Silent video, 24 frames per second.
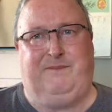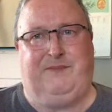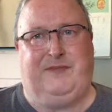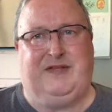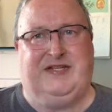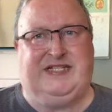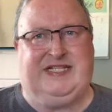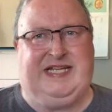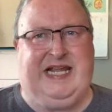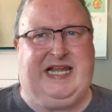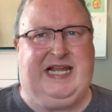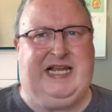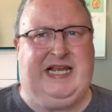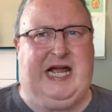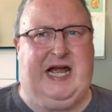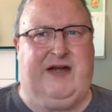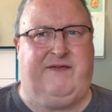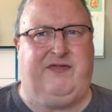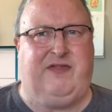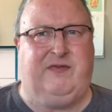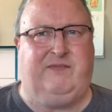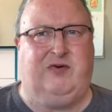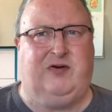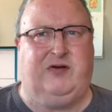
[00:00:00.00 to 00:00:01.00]
Second half
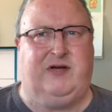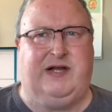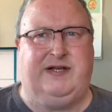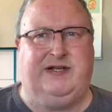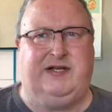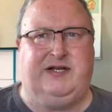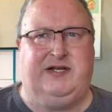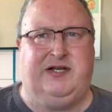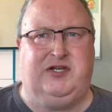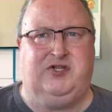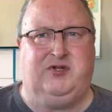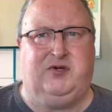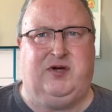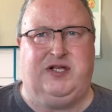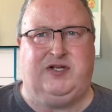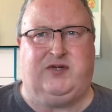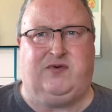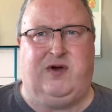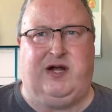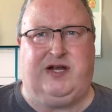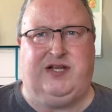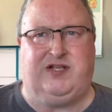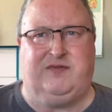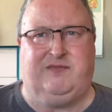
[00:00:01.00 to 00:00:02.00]
of the book I didn't enjoy
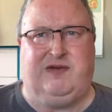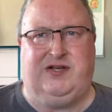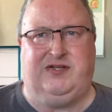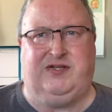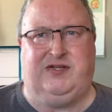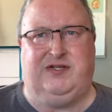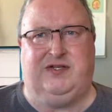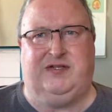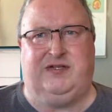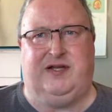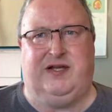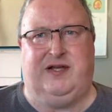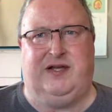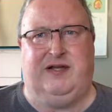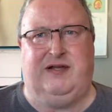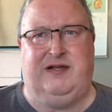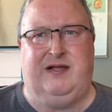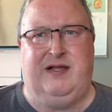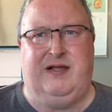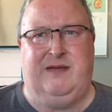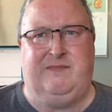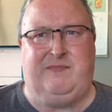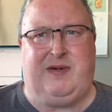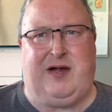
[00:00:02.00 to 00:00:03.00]
quite as much as
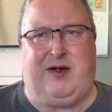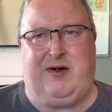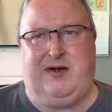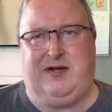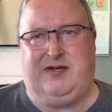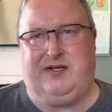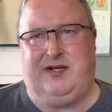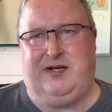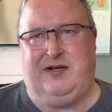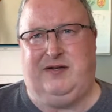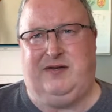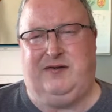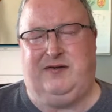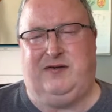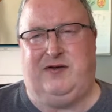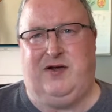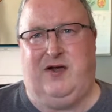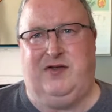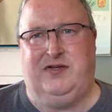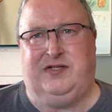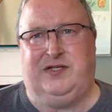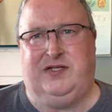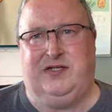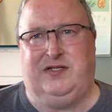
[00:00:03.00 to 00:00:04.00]
Barrington
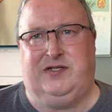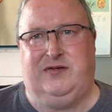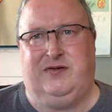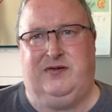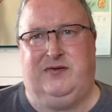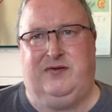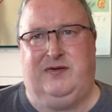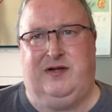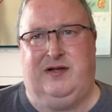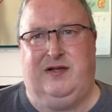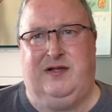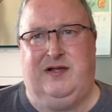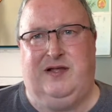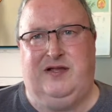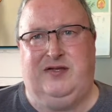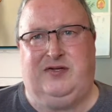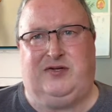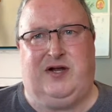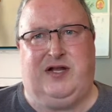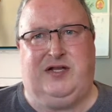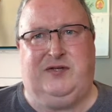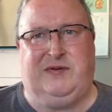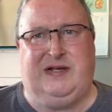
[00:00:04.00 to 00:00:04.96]
goes into trying to